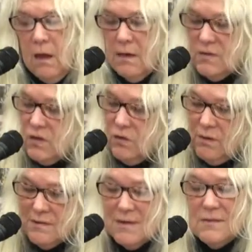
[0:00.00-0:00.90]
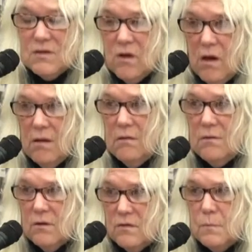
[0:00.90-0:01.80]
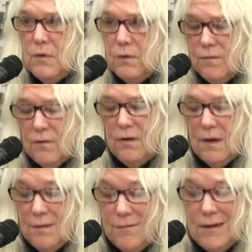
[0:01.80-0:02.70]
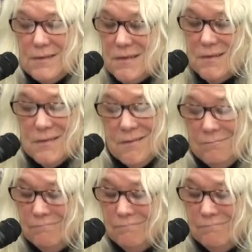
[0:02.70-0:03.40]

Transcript: as soon as I saw those beautiful young faces